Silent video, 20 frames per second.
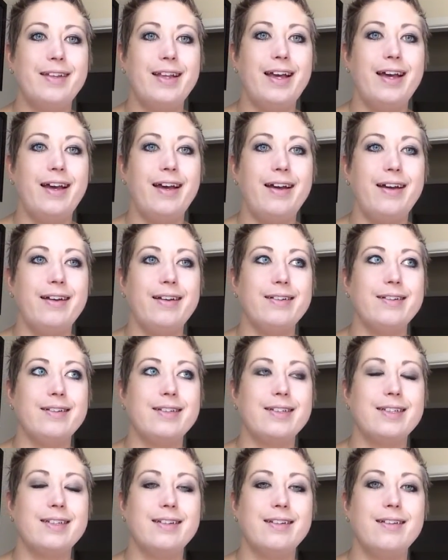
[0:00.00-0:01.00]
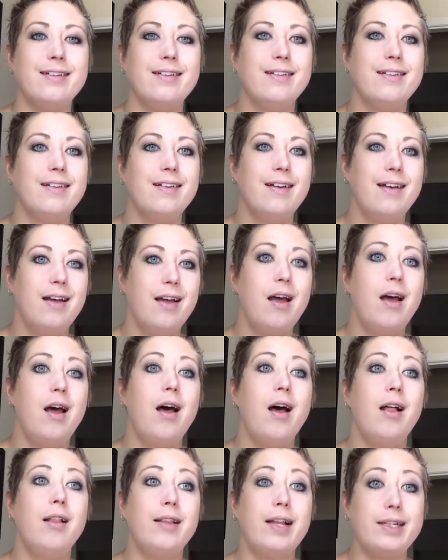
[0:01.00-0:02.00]
and
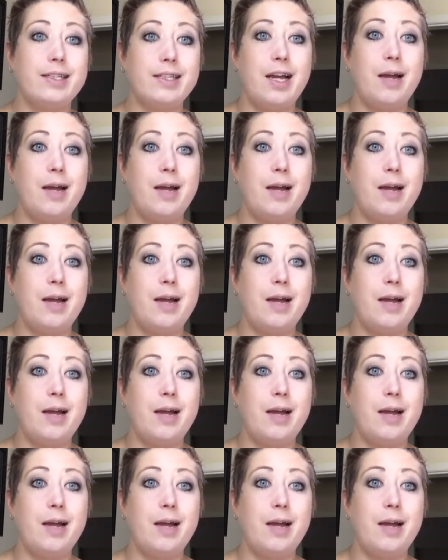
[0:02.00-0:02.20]
less